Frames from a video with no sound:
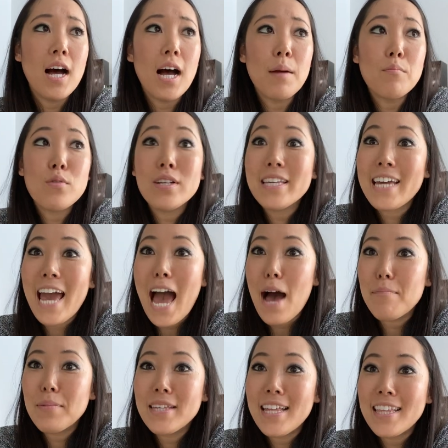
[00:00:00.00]
I'm really
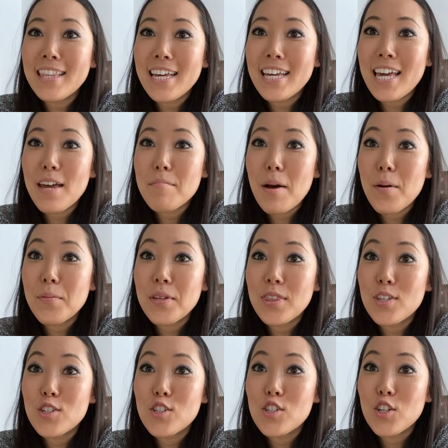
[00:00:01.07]
happy that they came out
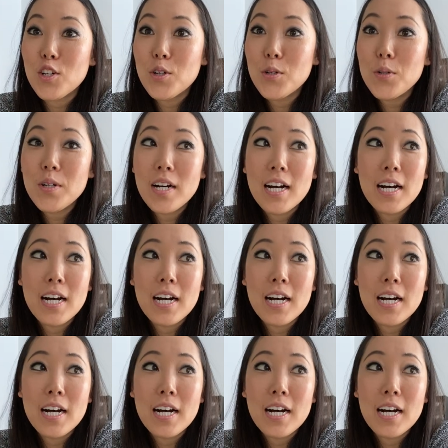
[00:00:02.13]
with this shoe.